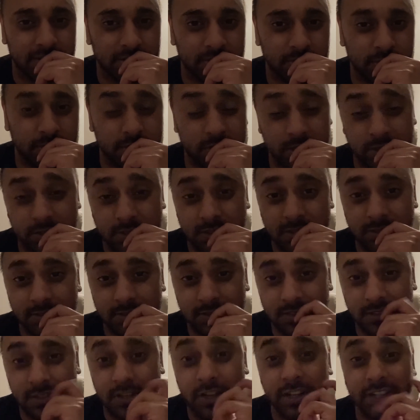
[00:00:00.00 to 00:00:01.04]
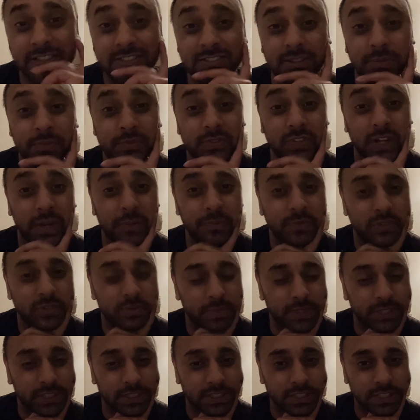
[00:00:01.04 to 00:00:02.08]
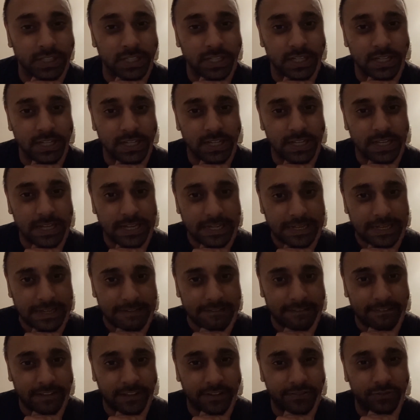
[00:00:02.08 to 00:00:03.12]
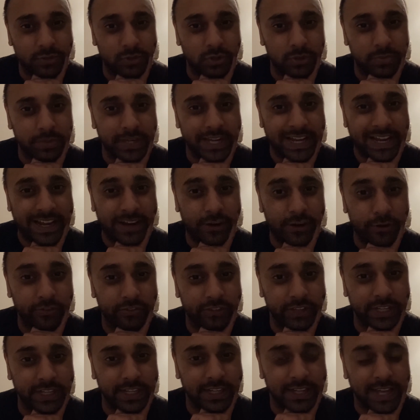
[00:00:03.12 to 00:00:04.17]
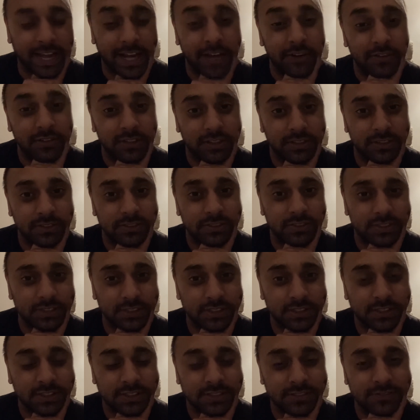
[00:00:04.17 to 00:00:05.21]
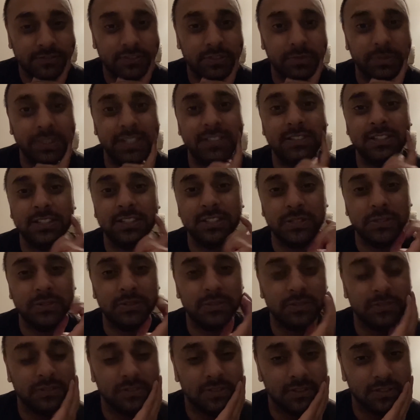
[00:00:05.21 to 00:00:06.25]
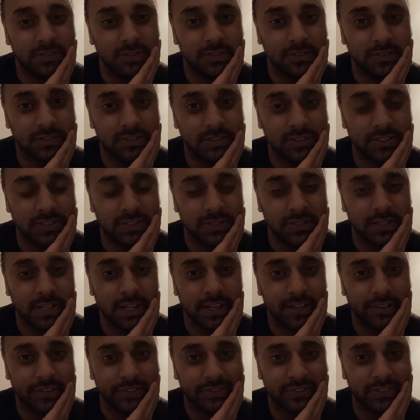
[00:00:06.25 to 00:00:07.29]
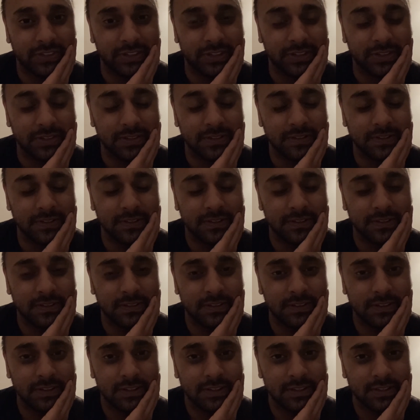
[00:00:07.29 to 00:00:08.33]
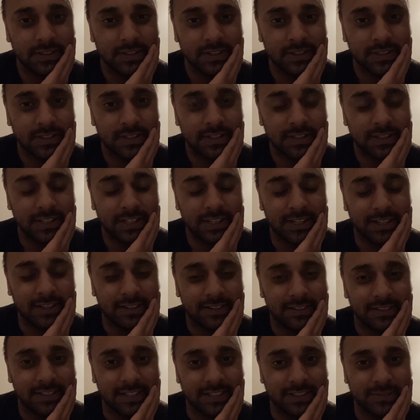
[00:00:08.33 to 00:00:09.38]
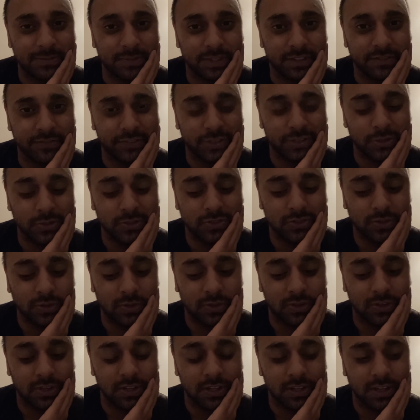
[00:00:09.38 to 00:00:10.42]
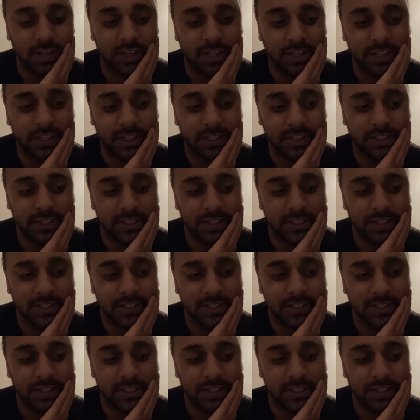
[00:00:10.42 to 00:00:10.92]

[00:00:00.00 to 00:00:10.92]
which is nice sometimes, but I thought it would be a healthy outlet for me to do that. So yeah, that's my views on Liar.